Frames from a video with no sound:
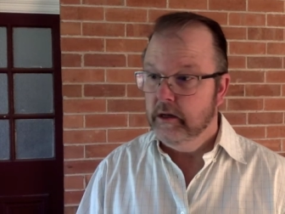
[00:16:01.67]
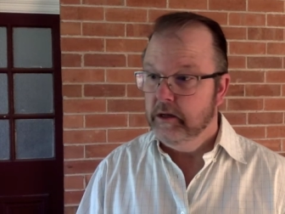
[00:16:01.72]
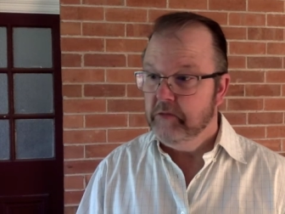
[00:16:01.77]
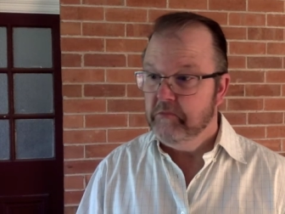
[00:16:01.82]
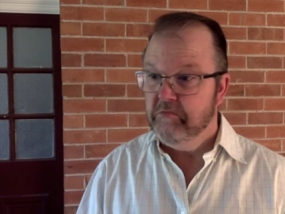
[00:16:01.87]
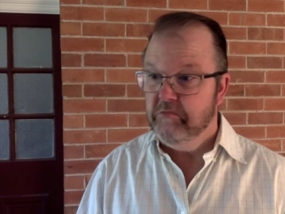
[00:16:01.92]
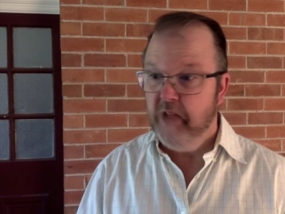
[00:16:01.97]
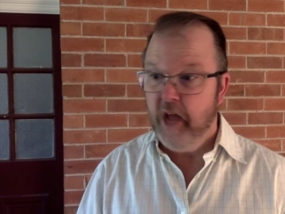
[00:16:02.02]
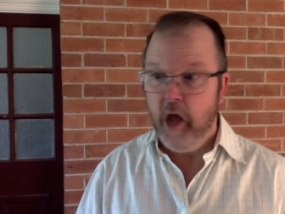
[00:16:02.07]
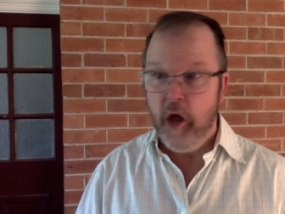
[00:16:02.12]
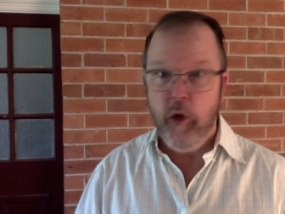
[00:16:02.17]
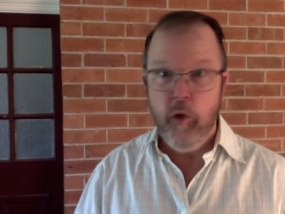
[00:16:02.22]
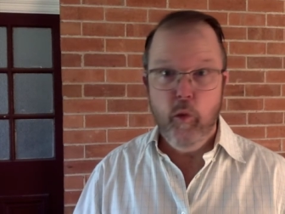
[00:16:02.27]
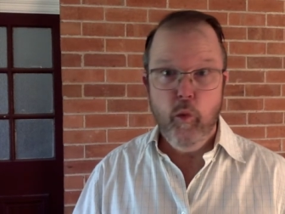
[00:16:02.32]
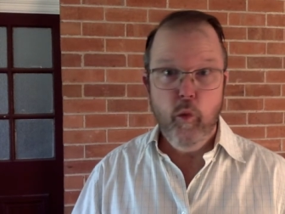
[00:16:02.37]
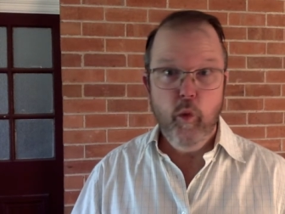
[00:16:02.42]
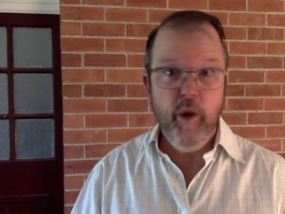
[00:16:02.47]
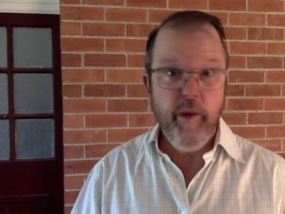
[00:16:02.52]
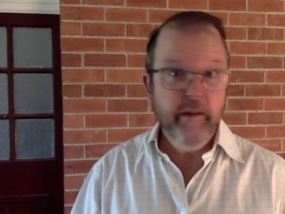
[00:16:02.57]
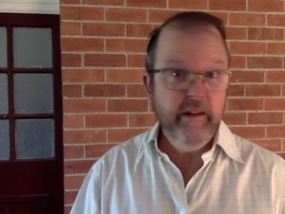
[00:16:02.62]
no
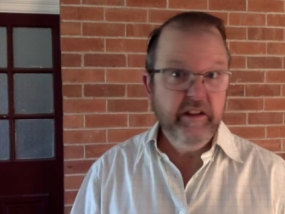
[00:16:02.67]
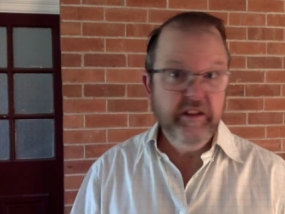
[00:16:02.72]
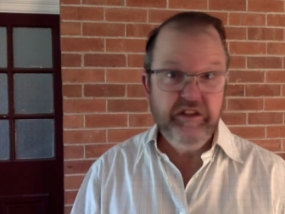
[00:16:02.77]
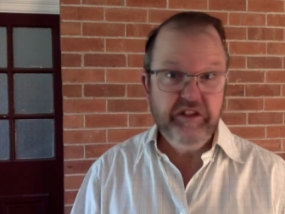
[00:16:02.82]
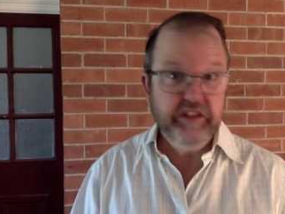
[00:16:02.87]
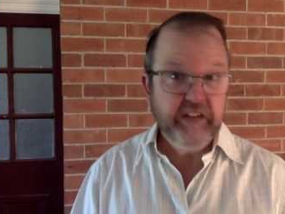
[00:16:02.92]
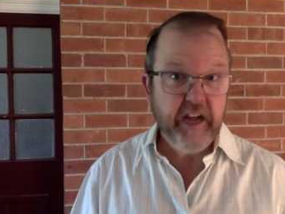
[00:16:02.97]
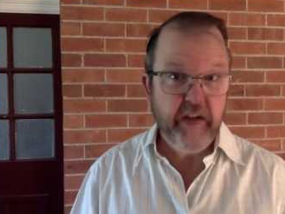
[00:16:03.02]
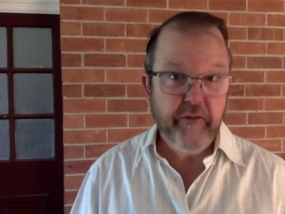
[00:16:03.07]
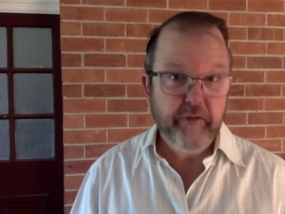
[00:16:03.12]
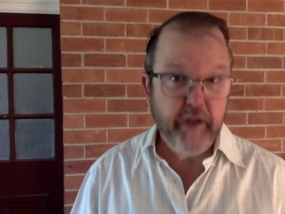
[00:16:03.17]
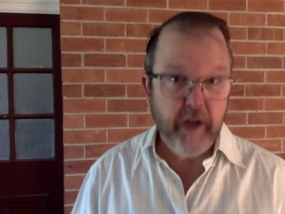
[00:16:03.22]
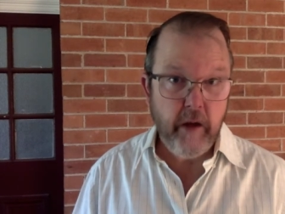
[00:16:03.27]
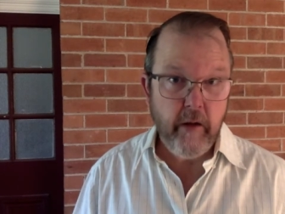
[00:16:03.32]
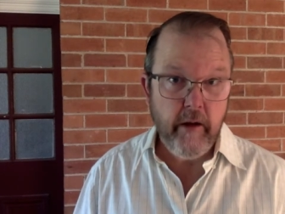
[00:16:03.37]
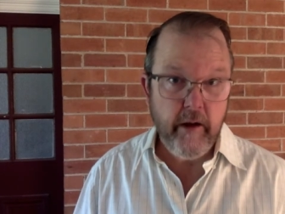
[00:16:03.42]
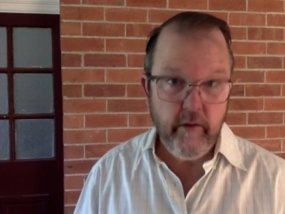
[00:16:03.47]
women's stuff going